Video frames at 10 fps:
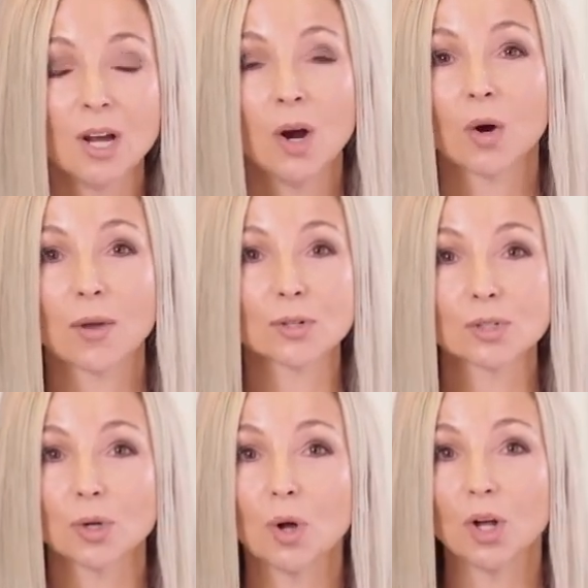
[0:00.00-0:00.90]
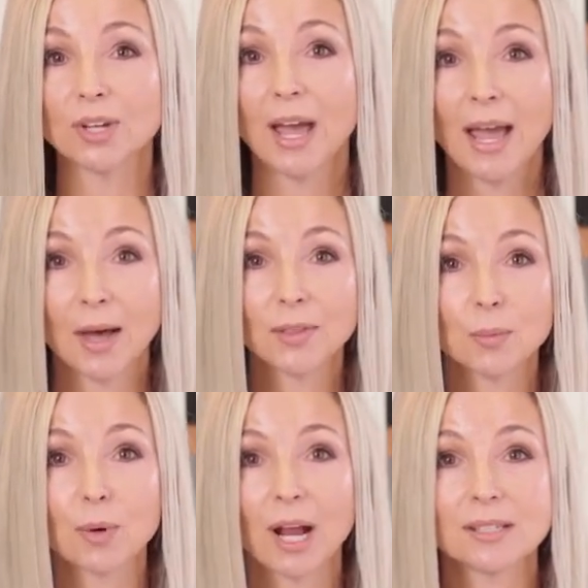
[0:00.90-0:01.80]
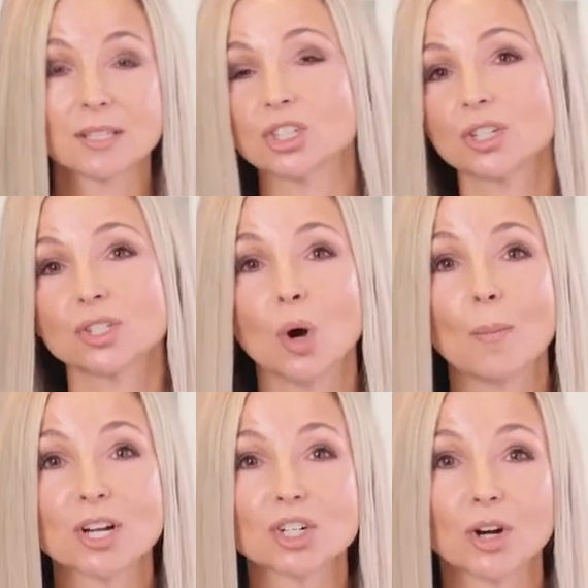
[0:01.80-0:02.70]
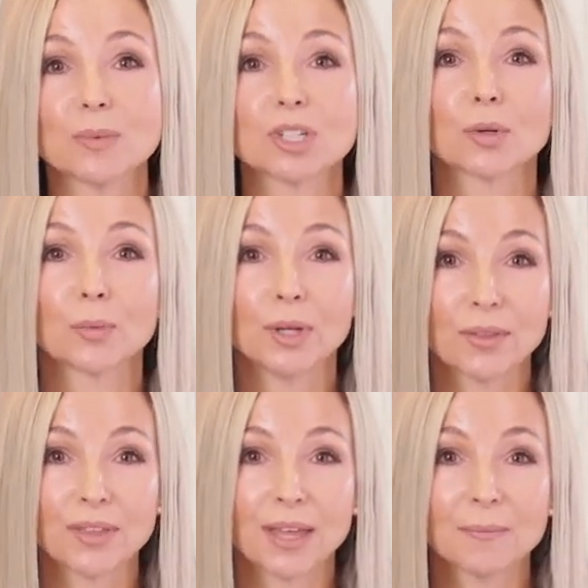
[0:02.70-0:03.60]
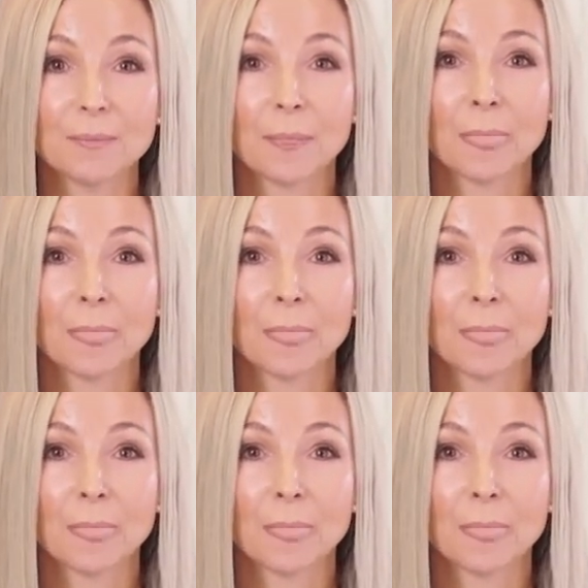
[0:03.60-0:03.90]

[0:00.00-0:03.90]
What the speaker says: or other so-called healthy breads that just don't measure up to the real thing,